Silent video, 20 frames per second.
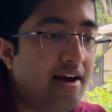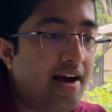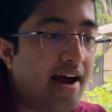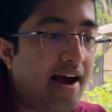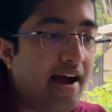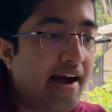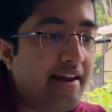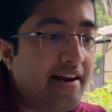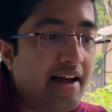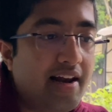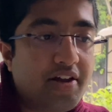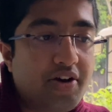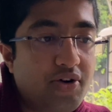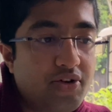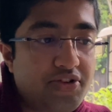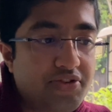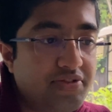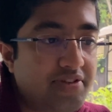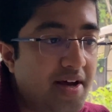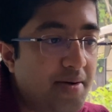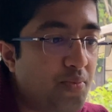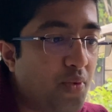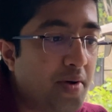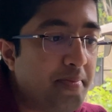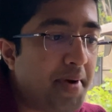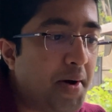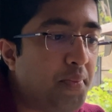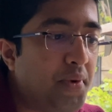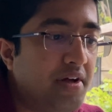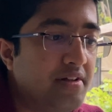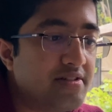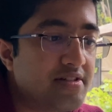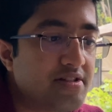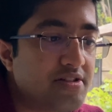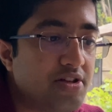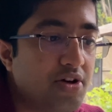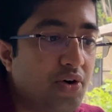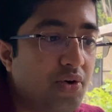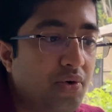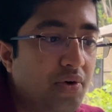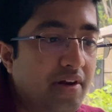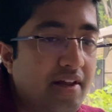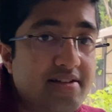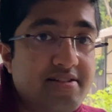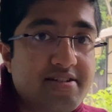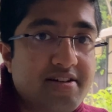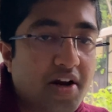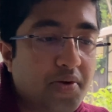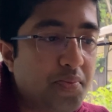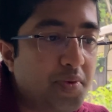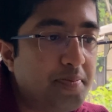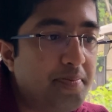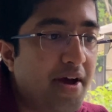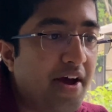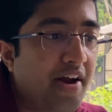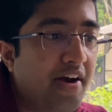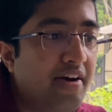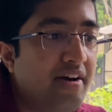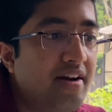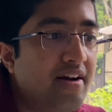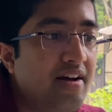and I'll go through them one by one. So let's start with Bear.